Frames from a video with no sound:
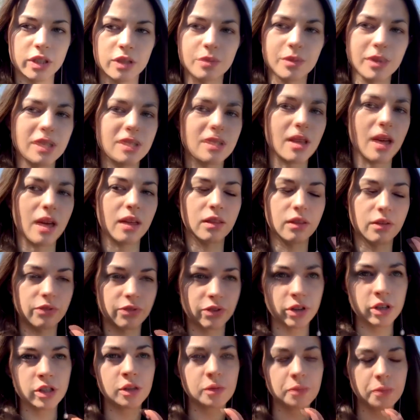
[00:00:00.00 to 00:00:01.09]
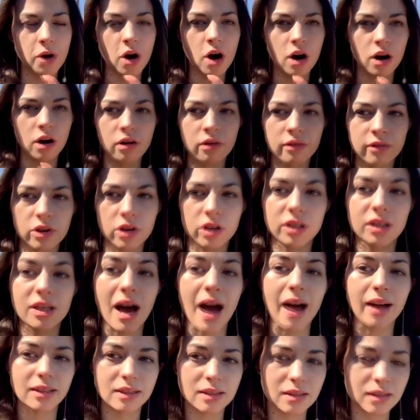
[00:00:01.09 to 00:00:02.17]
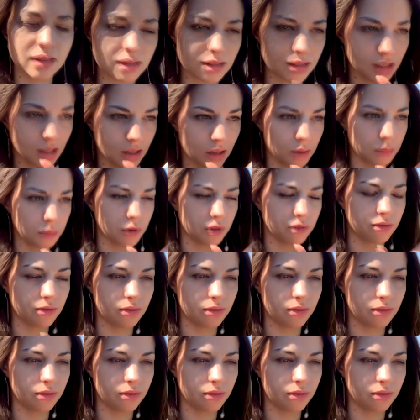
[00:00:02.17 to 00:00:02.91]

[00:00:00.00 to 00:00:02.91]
means that the first part of your title is gonna be